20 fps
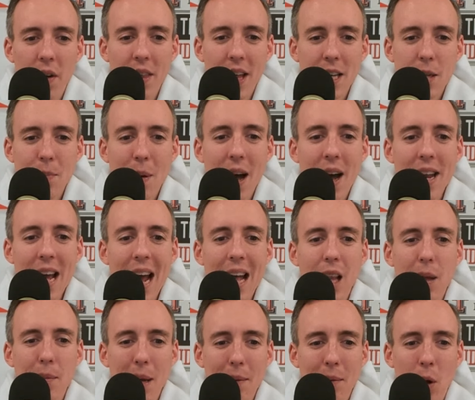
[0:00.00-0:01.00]
That's behind
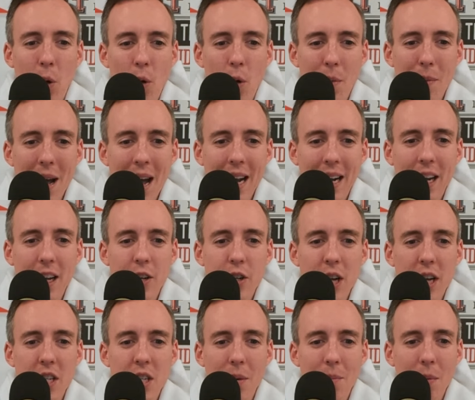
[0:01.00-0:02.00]
Alabama quarterback
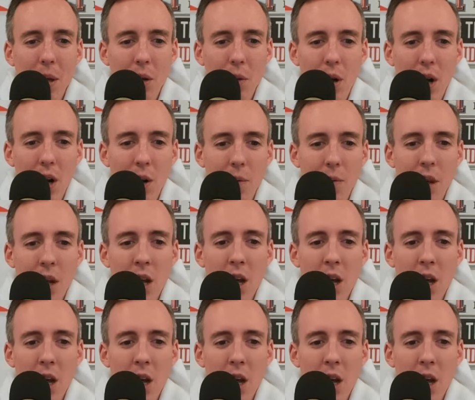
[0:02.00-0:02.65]
Jason Milroe,